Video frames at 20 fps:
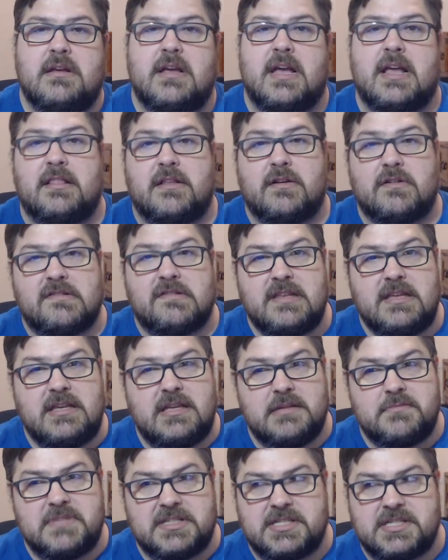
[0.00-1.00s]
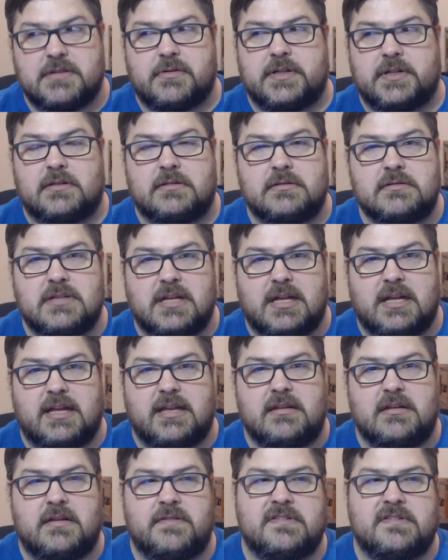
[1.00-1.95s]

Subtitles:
and there's the immaterial kind